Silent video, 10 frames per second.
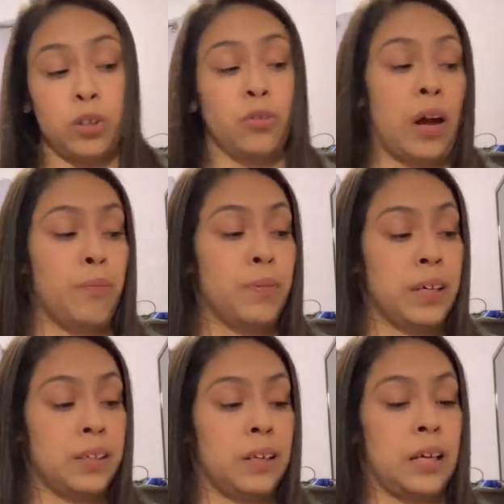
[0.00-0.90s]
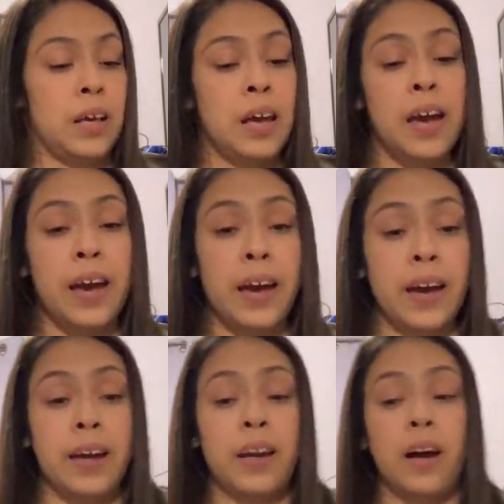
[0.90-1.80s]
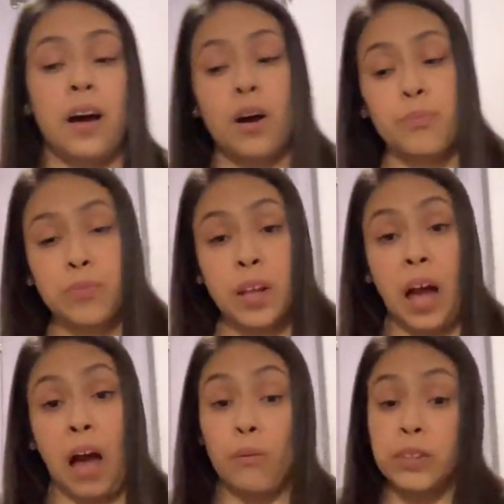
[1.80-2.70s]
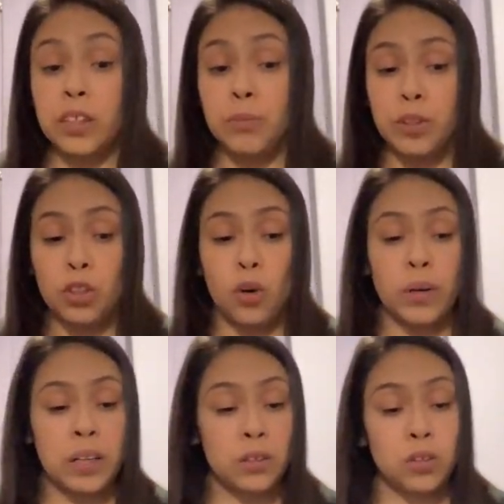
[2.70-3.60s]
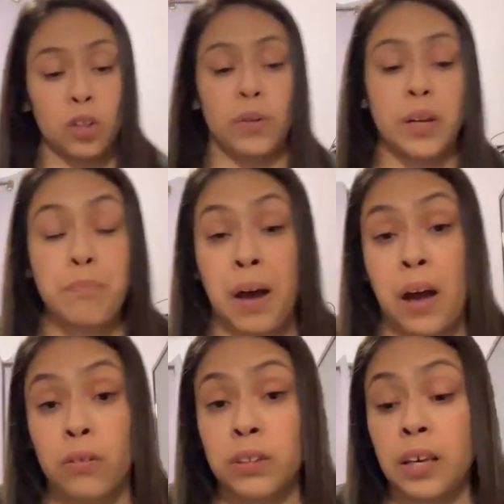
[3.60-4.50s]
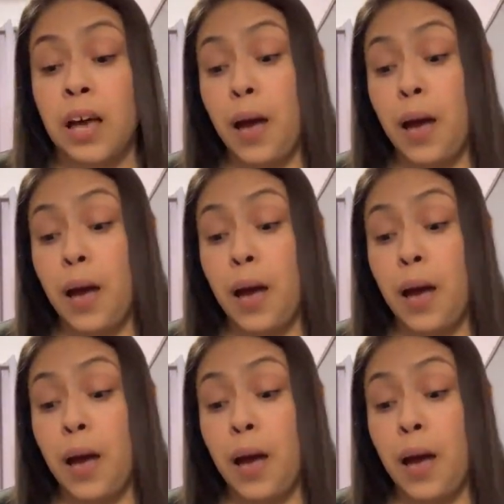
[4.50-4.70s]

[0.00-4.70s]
grab easily. And I would tell them a little story about